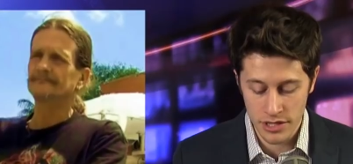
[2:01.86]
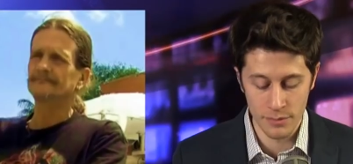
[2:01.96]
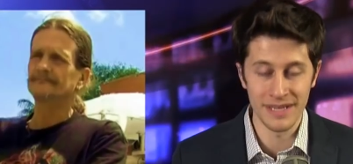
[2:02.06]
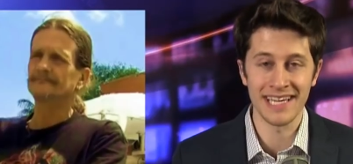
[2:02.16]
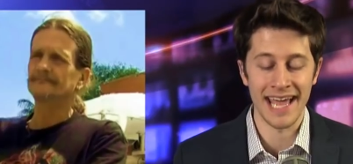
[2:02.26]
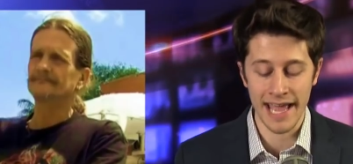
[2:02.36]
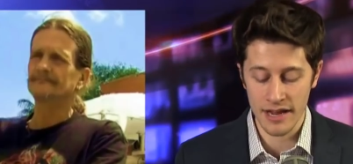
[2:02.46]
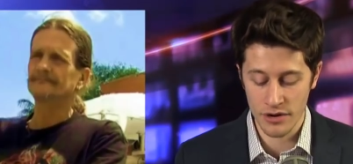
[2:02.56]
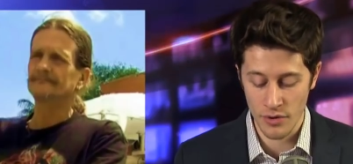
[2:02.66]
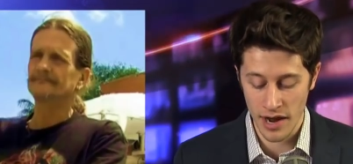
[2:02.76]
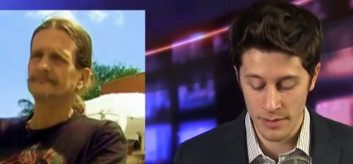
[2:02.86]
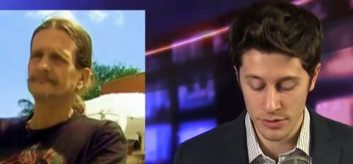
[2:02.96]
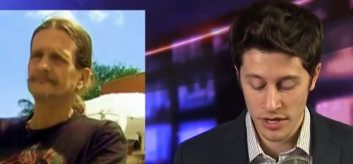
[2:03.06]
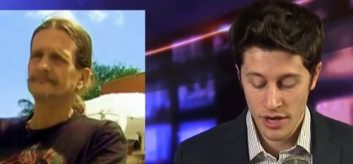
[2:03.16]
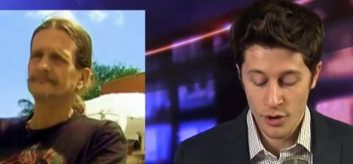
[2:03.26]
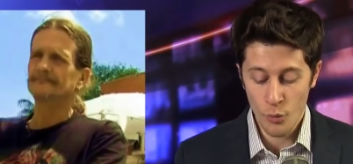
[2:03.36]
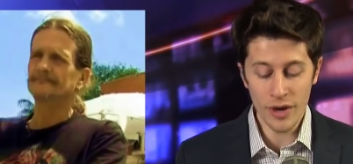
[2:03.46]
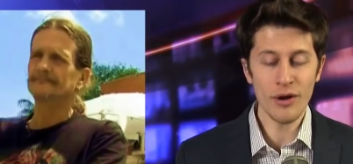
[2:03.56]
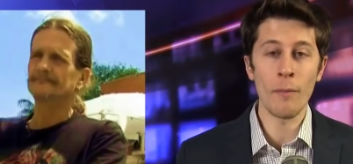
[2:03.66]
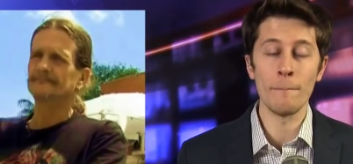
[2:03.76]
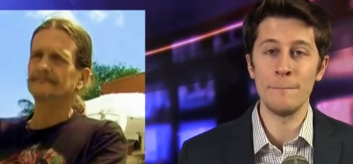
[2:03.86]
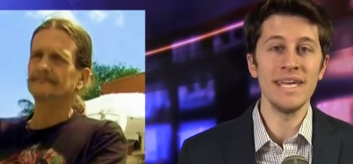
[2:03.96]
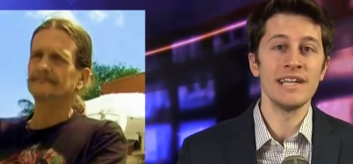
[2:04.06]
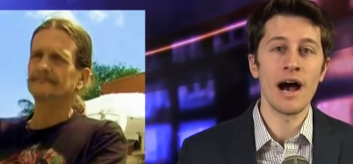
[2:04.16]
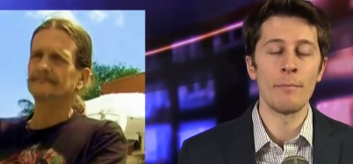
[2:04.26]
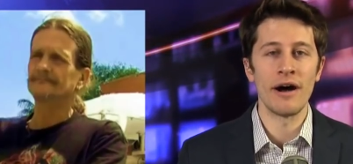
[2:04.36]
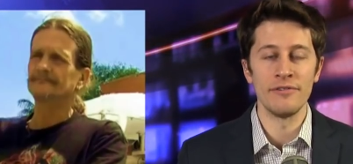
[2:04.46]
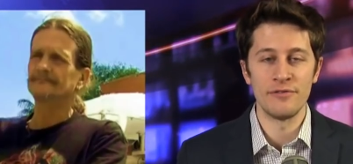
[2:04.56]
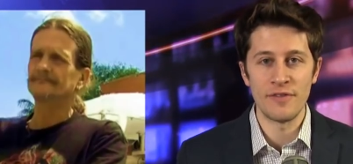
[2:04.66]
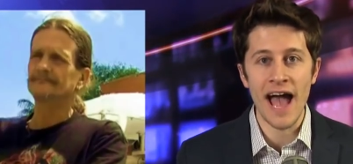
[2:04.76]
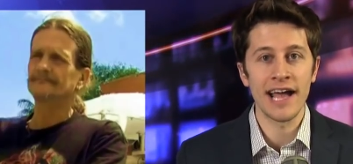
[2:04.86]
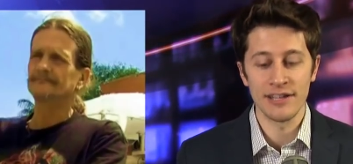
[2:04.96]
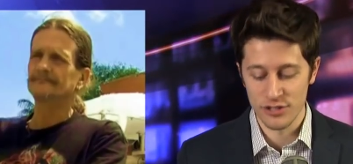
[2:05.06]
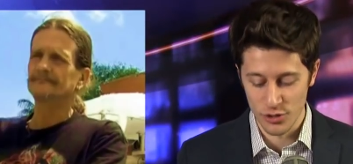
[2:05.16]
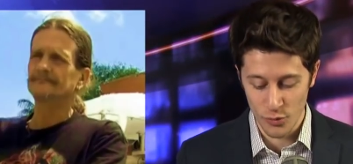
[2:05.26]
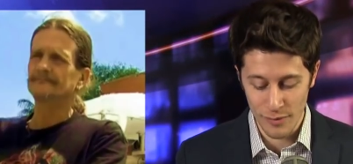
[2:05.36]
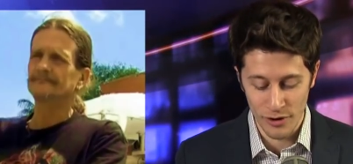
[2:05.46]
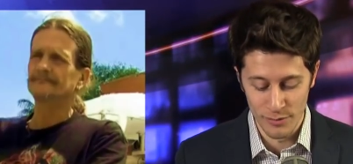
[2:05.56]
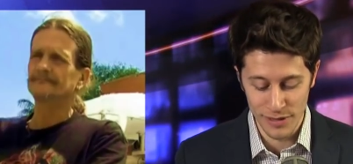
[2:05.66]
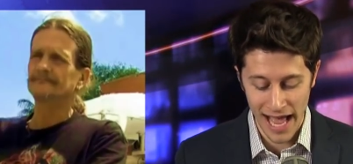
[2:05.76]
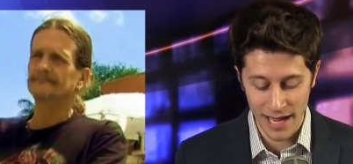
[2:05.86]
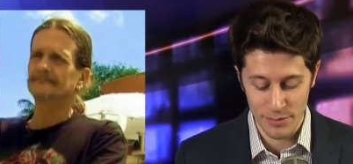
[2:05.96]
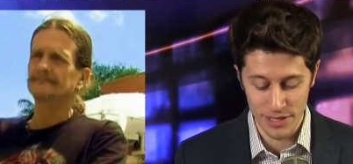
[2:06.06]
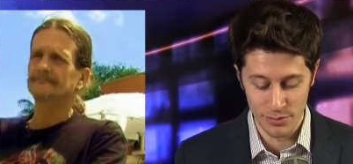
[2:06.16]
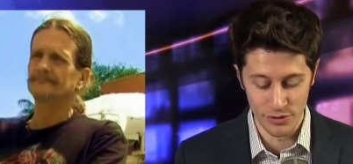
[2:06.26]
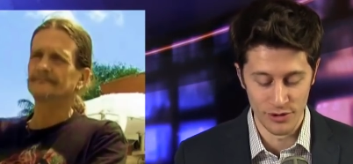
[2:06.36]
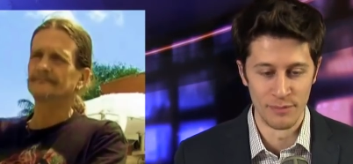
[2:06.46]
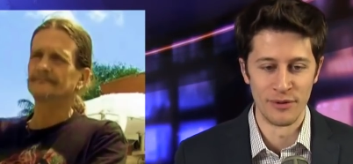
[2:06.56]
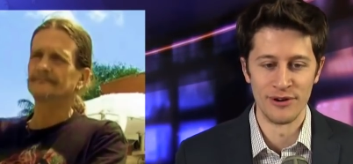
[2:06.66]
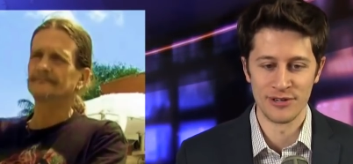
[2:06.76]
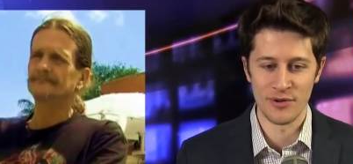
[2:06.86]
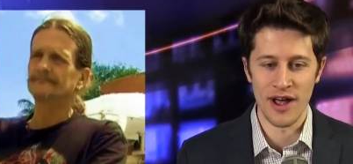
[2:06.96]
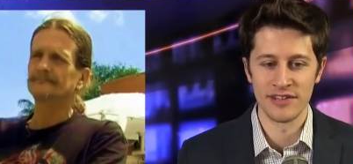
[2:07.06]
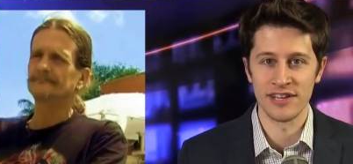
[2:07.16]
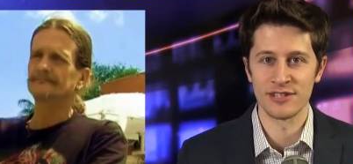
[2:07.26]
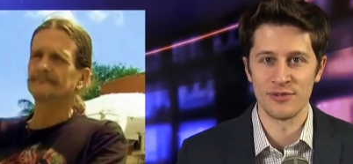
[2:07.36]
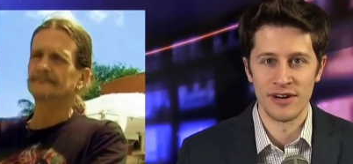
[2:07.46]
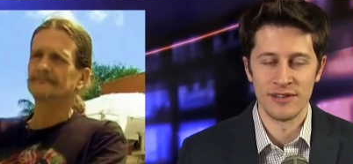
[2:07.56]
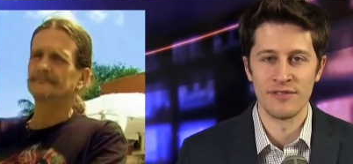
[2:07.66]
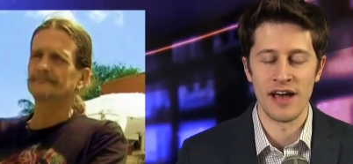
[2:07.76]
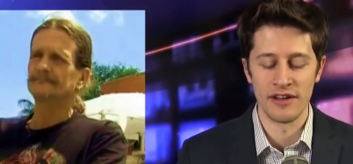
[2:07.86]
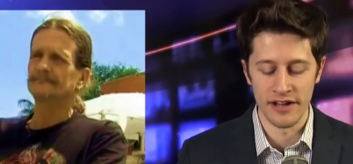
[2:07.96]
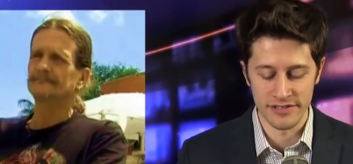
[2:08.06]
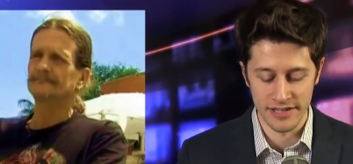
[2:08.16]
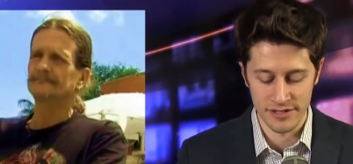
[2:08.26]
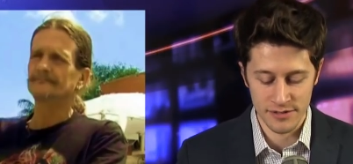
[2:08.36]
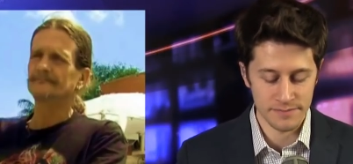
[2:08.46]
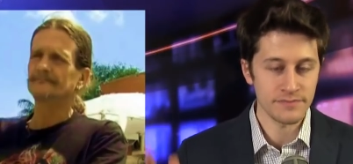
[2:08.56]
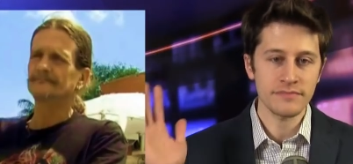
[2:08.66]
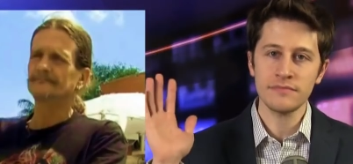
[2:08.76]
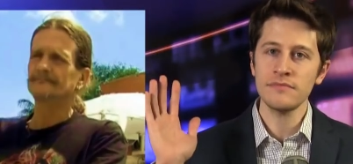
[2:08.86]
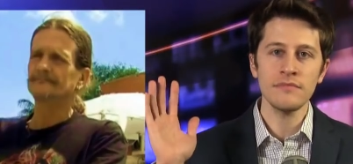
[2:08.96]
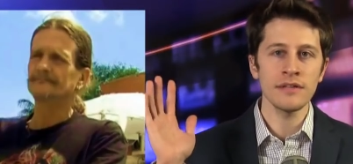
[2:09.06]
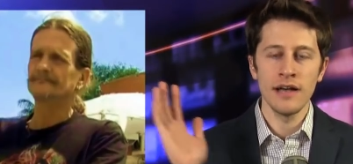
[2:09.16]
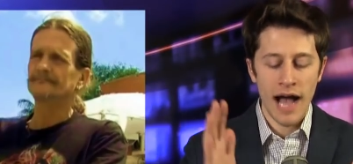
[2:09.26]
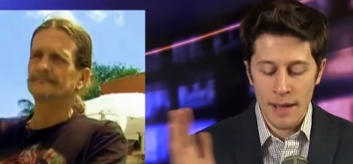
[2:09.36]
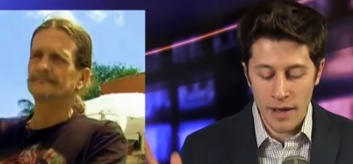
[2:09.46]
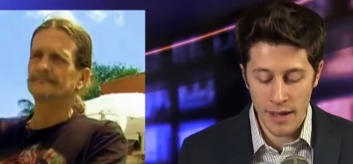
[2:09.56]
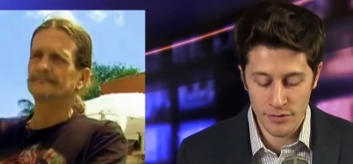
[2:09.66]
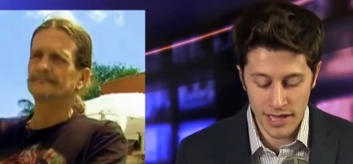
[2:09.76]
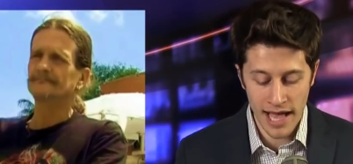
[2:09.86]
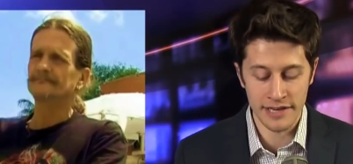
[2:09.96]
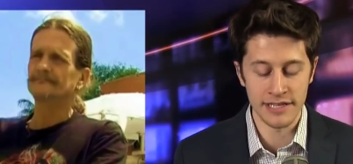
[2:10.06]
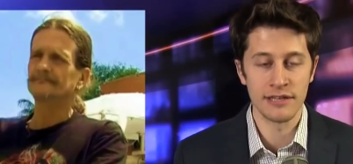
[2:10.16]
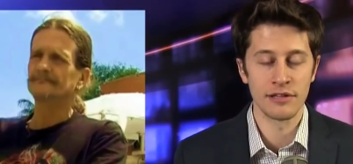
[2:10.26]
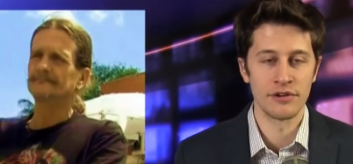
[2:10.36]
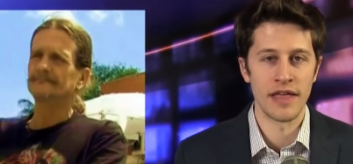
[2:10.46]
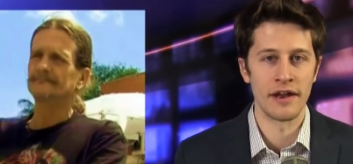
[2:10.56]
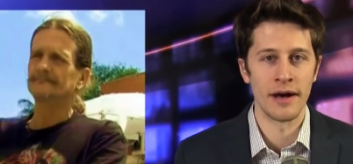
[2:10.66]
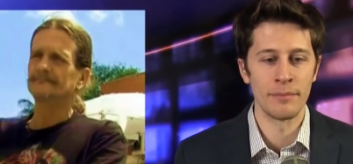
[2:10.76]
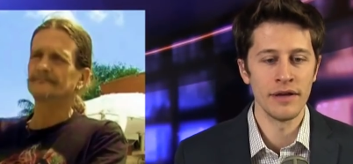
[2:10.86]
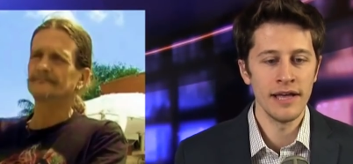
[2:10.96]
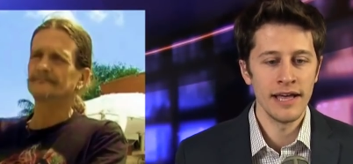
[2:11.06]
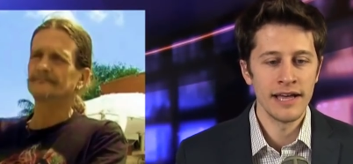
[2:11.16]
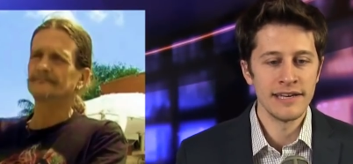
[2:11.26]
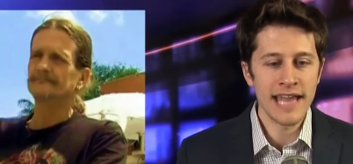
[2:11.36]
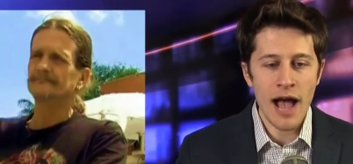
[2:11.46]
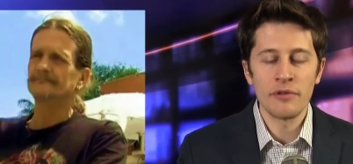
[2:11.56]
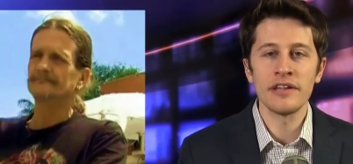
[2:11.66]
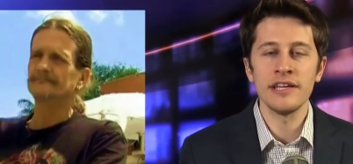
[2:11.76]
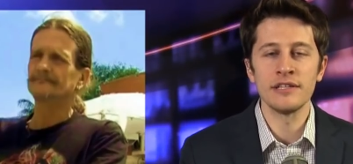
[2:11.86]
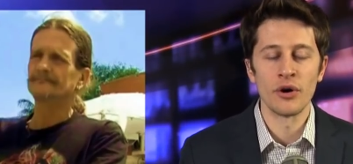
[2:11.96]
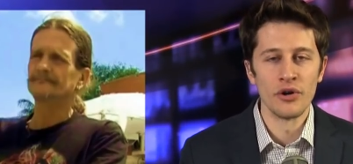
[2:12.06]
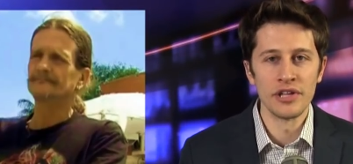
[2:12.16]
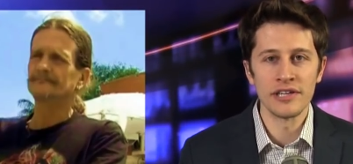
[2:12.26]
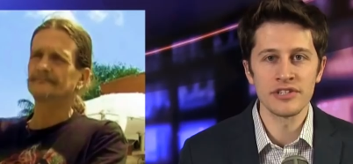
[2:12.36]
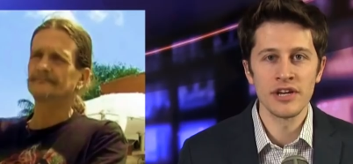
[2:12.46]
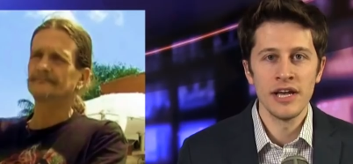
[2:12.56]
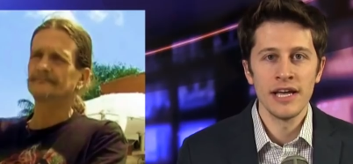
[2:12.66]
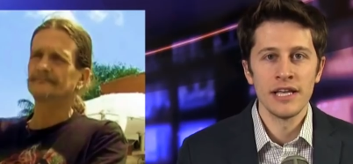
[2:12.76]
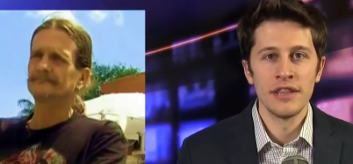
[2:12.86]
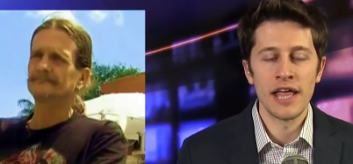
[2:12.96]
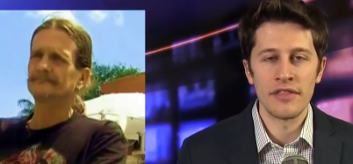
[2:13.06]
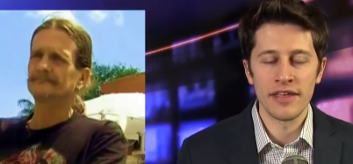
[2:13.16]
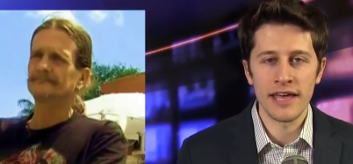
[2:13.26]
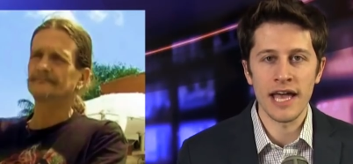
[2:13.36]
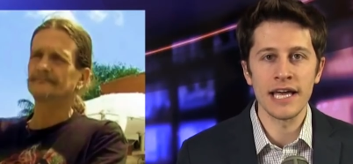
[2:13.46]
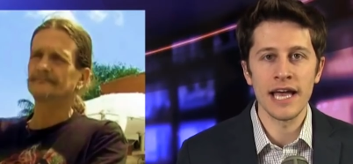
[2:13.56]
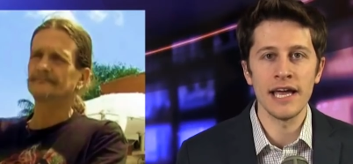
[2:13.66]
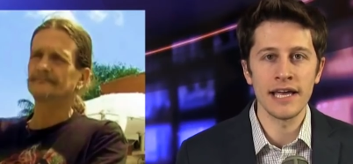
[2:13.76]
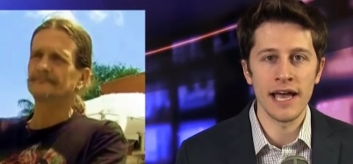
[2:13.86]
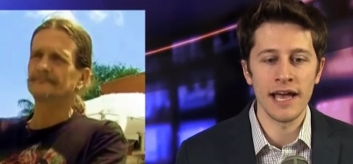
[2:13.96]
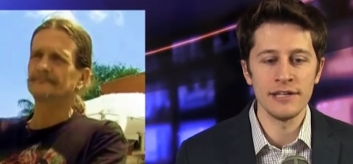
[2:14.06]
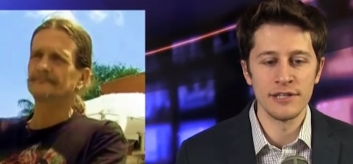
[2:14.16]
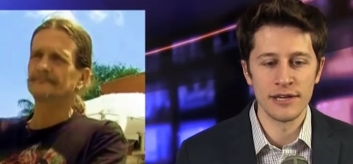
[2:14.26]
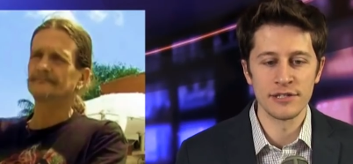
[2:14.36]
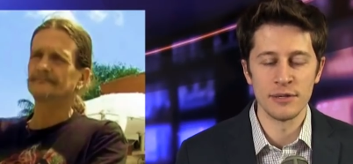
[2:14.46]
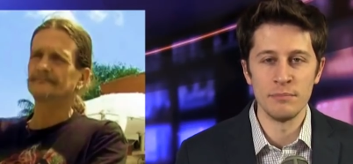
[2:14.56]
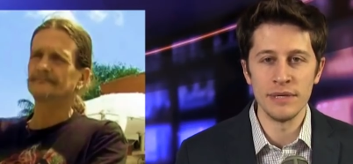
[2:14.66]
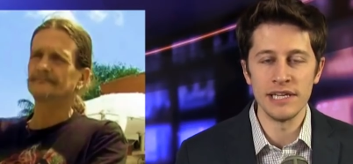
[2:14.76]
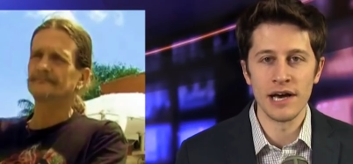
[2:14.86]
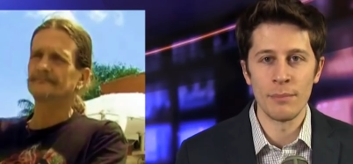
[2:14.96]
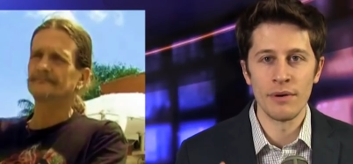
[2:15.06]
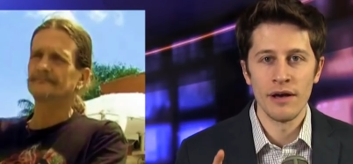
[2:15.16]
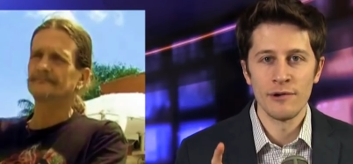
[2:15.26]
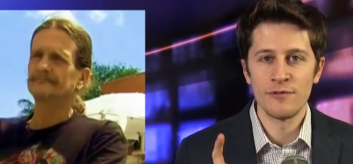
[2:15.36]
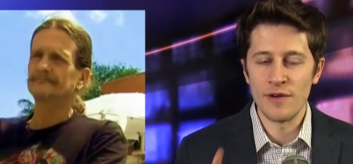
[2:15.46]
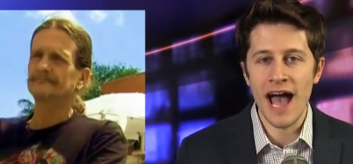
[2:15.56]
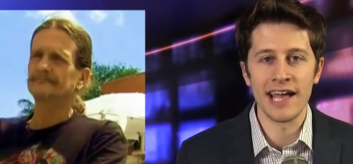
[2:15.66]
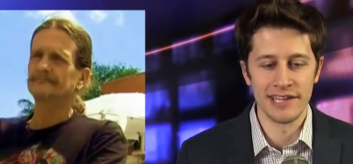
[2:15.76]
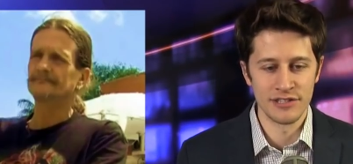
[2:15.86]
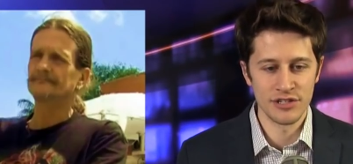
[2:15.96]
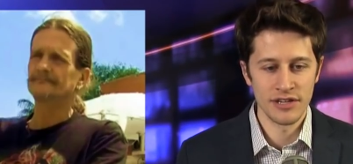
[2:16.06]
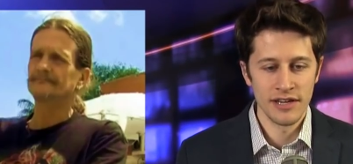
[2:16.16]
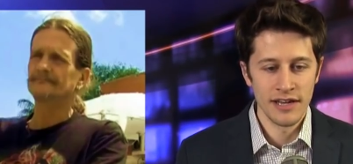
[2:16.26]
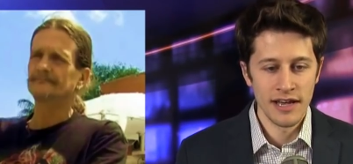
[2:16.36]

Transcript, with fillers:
Speaker 1: committing hate crimes. We don't beat up on faggots or, or black people or burn crosses or any of that nonsense. I'm, I'm glad he cleared that up. Now that he told us that the KKK doesn't beat up faggots,